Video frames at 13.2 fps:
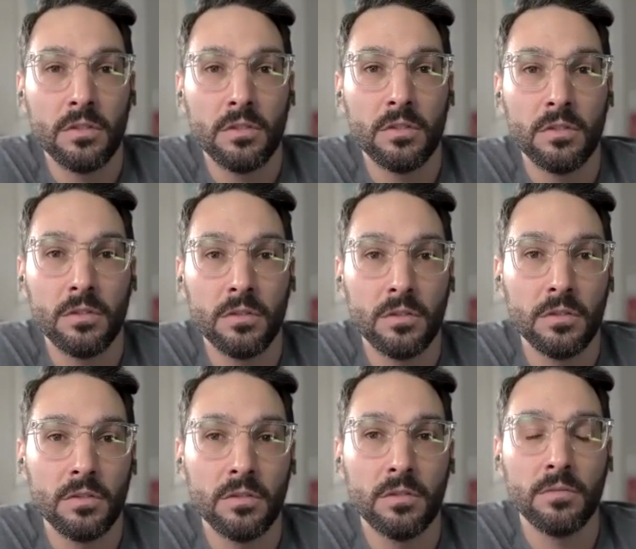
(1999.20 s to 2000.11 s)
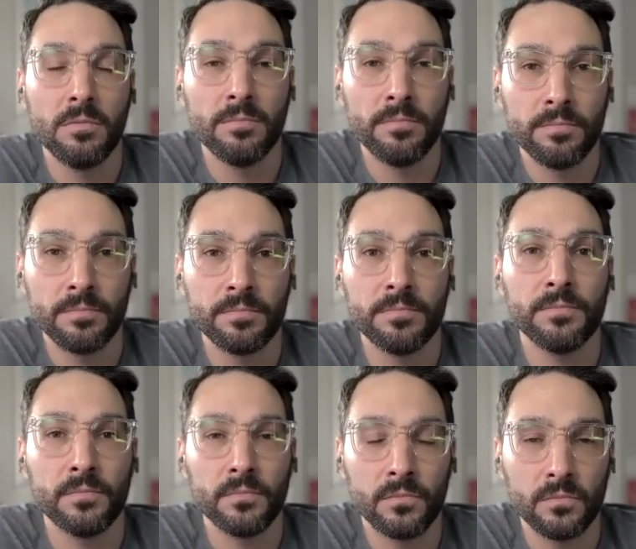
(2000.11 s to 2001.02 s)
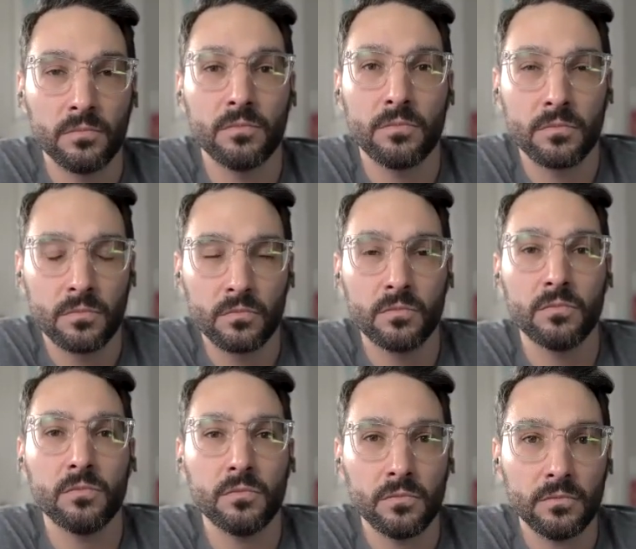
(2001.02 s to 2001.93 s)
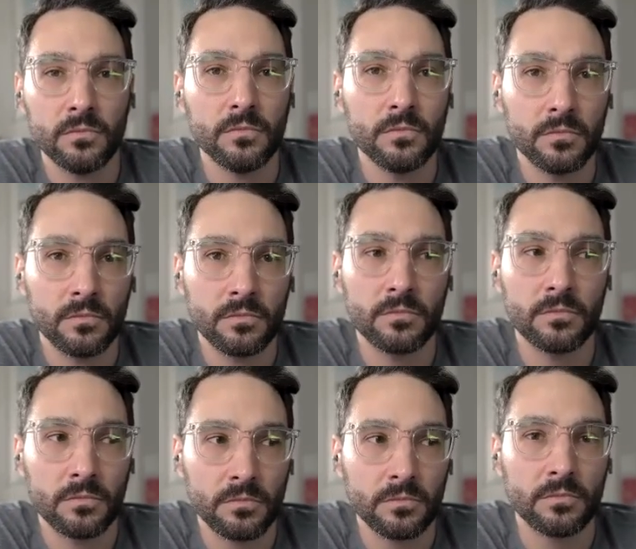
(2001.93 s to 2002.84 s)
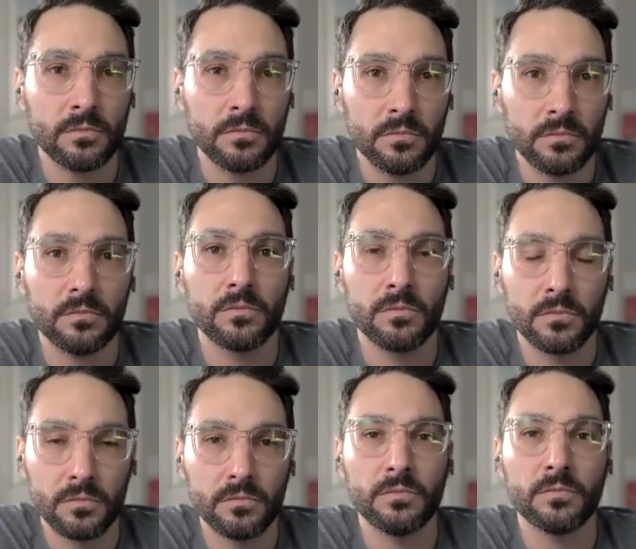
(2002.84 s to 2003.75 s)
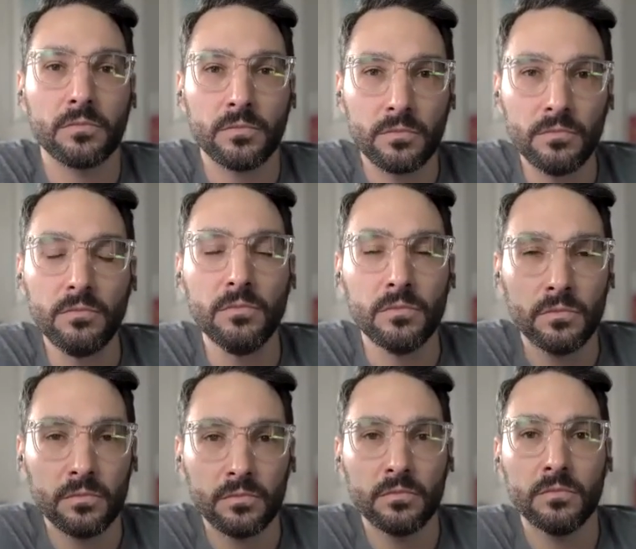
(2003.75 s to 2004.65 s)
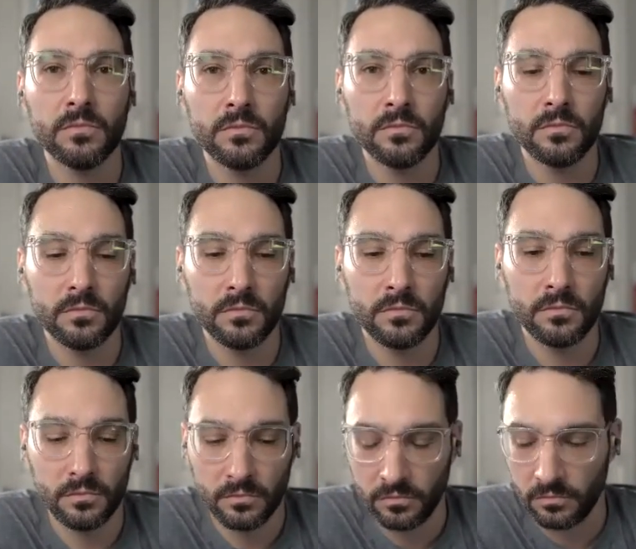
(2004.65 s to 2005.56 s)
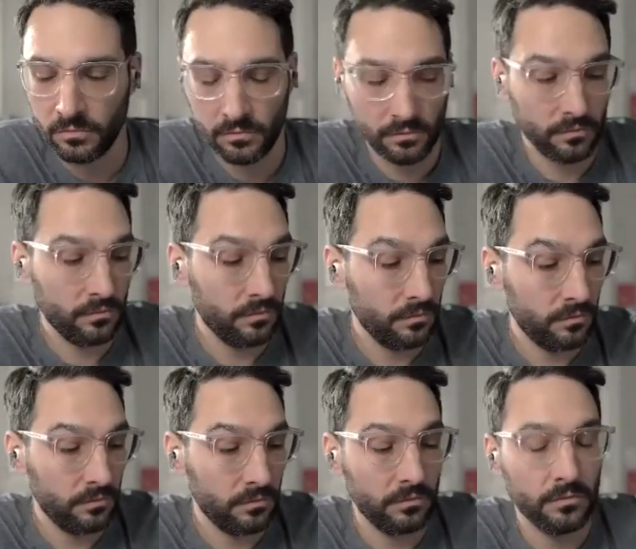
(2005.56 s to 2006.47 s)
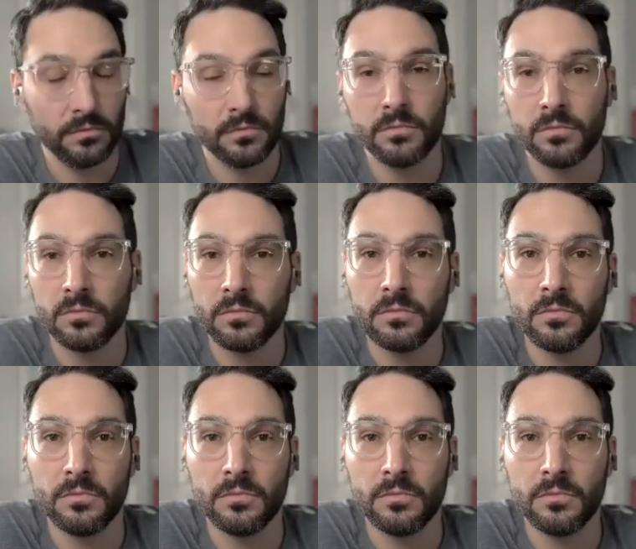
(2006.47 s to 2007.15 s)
[no speech]